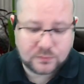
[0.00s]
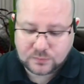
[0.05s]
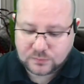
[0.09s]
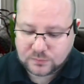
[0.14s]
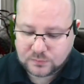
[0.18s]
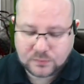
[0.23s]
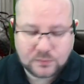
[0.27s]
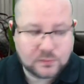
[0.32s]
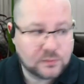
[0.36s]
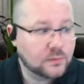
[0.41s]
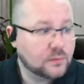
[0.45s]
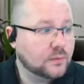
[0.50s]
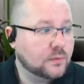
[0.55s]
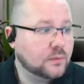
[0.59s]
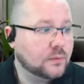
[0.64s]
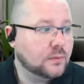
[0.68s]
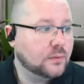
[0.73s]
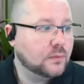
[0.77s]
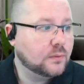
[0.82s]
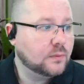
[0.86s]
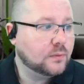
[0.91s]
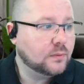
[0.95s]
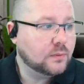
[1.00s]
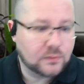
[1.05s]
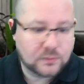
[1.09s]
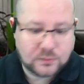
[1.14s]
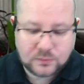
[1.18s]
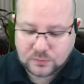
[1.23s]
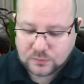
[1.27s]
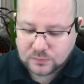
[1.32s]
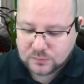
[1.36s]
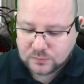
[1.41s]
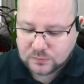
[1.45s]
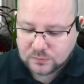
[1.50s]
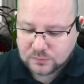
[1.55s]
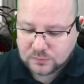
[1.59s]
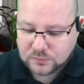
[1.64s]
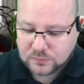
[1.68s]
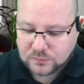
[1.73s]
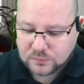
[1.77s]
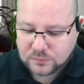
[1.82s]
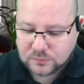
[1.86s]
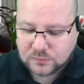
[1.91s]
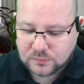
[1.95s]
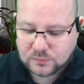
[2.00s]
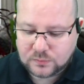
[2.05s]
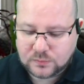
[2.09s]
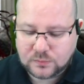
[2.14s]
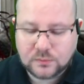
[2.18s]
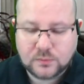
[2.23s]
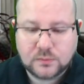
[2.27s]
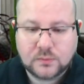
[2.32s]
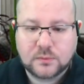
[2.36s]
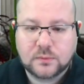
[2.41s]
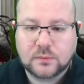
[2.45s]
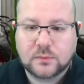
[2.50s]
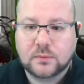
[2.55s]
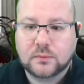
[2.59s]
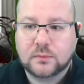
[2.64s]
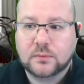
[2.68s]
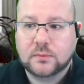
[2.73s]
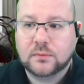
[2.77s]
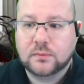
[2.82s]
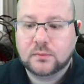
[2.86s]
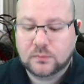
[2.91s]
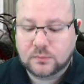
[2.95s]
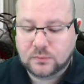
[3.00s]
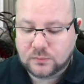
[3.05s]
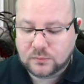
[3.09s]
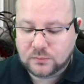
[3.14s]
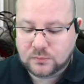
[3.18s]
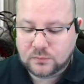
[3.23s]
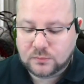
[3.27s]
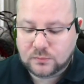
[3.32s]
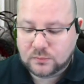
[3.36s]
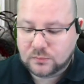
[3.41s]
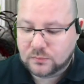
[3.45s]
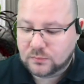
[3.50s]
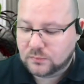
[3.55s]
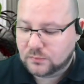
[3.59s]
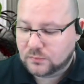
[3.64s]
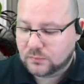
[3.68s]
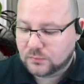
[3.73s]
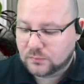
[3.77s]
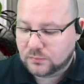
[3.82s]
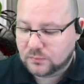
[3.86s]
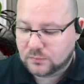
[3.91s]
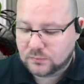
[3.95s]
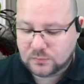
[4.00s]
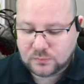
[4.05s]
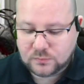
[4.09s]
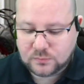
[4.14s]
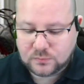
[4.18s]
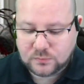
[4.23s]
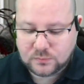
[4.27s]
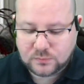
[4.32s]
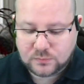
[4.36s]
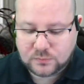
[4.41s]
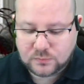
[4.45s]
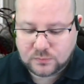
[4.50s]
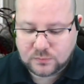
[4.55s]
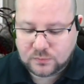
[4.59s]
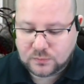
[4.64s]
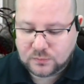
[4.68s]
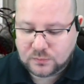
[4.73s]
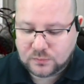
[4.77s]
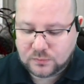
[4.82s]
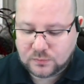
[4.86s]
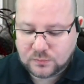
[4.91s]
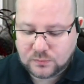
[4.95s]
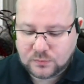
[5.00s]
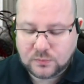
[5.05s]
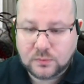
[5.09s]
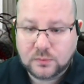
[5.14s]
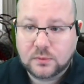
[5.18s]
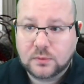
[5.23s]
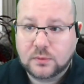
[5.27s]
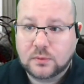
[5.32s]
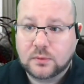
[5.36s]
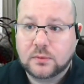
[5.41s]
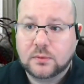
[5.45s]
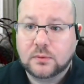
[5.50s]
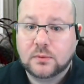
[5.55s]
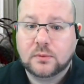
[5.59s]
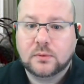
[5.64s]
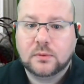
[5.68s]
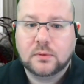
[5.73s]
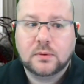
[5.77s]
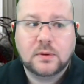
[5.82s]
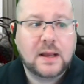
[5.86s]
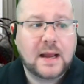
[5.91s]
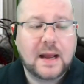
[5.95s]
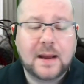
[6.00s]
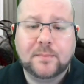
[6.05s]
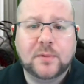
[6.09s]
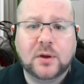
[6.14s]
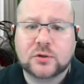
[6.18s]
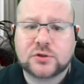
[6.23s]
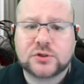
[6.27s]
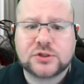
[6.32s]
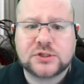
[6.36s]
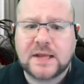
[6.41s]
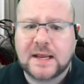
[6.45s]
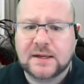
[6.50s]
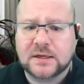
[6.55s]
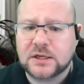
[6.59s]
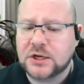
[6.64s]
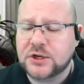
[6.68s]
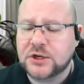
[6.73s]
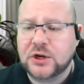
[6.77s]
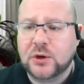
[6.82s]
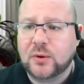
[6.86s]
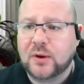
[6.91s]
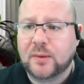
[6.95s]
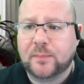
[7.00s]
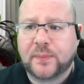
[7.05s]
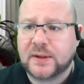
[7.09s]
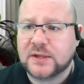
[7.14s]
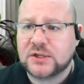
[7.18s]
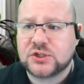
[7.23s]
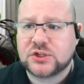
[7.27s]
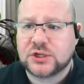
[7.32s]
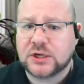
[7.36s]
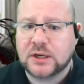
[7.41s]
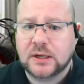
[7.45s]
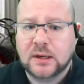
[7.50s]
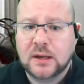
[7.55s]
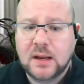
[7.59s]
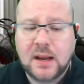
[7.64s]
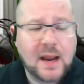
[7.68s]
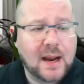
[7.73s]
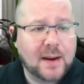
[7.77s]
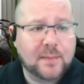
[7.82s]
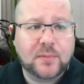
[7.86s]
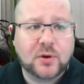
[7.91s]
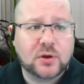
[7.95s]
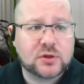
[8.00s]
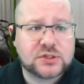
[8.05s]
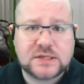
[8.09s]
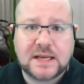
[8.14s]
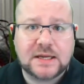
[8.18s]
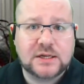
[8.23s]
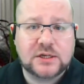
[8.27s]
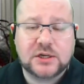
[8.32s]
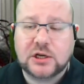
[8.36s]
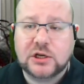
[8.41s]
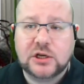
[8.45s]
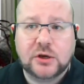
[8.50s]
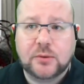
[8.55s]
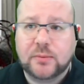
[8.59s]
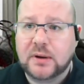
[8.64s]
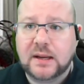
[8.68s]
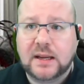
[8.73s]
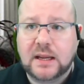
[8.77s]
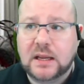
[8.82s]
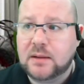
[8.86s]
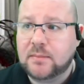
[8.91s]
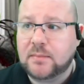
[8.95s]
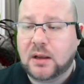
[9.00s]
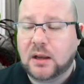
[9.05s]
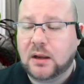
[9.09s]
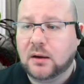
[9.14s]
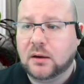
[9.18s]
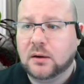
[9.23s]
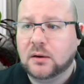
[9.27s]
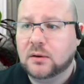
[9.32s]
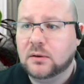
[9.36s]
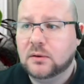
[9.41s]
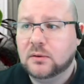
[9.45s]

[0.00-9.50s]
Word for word: The pic, the picture of the receipt and the driver license of the front and the back. I'm not sending you a picture. I'm not sending you an email.